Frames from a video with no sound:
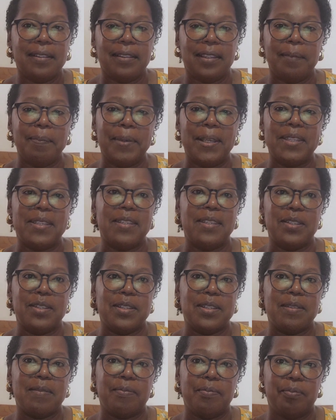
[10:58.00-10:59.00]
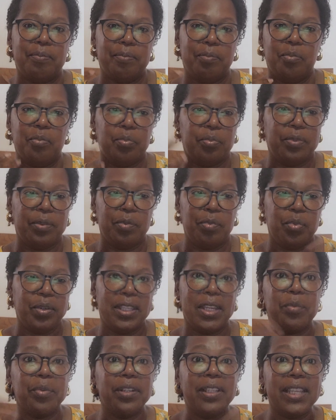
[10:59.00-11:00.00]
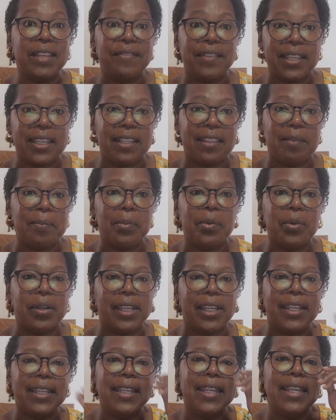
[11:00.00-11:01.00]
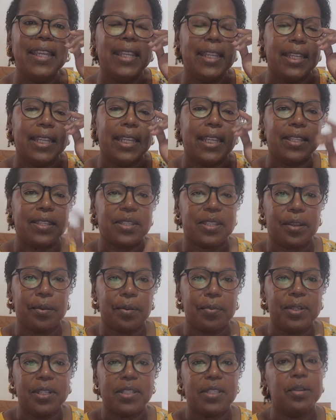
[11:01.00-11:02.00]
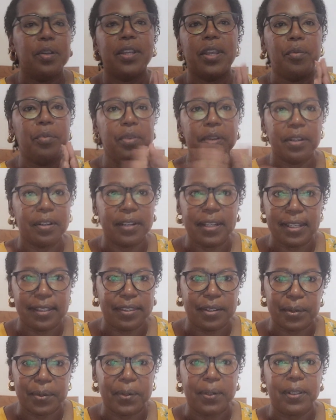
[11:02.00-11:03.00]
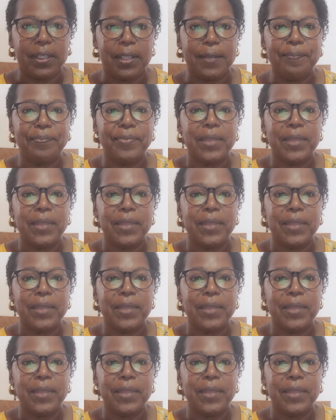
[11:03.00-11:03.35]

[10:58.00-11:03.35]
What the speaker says: buses, when they were leaving in the morning. And so we just said, okay, we're going to get there early.